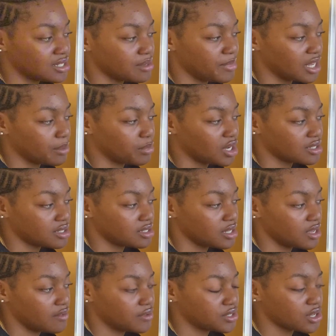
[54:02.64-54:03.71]
make it
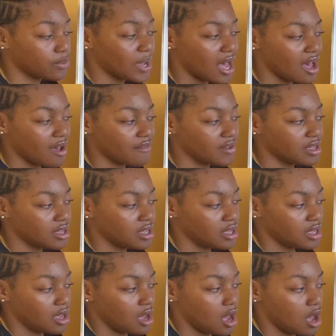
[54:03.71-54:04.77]
positive. So we have
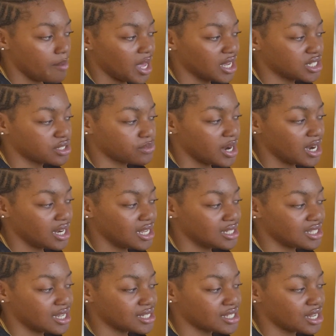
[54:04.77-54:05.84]
x squared is
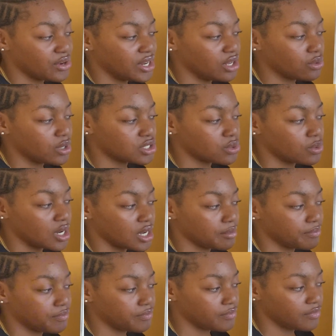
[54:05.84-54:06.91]
less than or equal to 1.
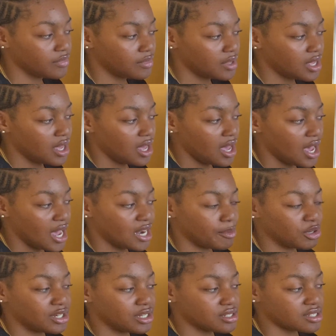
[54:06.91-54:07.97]
And I'm
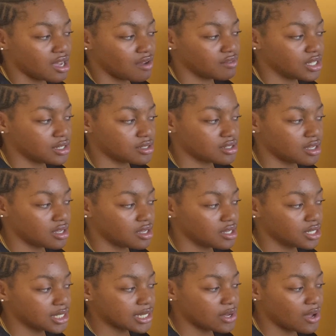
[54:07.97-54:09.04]
gonna solve this.
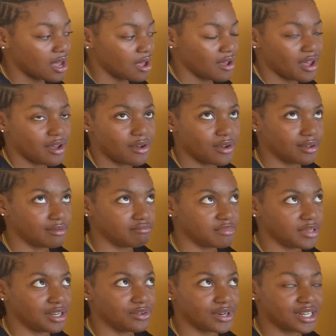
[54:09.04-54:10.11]
So
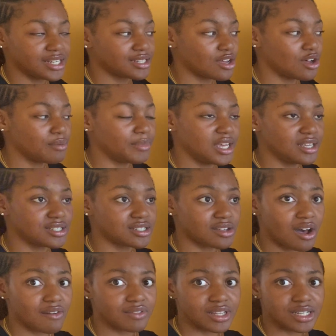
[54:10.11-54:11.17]
in order to help me
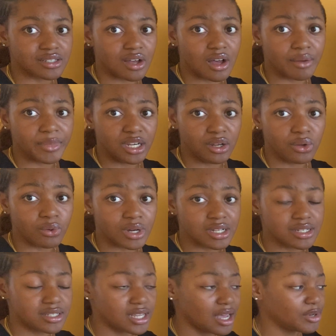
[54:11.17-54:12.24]
solve this
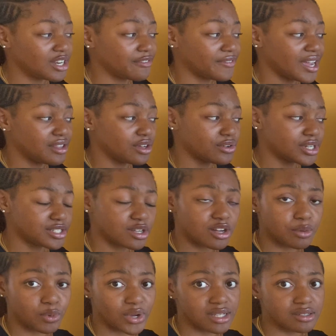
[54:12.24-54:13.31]
inequality, I'm gonna find the critical
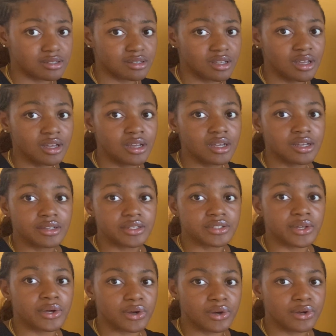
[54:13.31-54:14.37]
points.
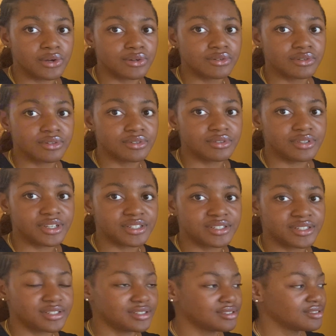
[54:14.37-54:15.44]
So
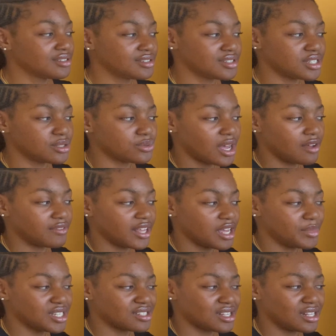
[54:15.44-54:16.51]
this, since we have
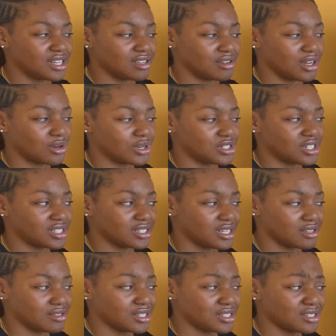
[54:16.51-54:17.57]
basically a quadratic,
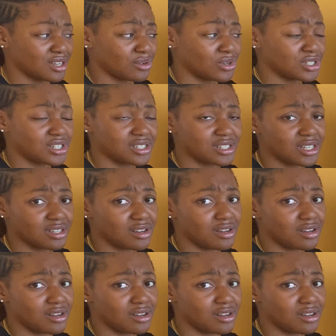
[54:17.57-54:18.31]
this is a quadratic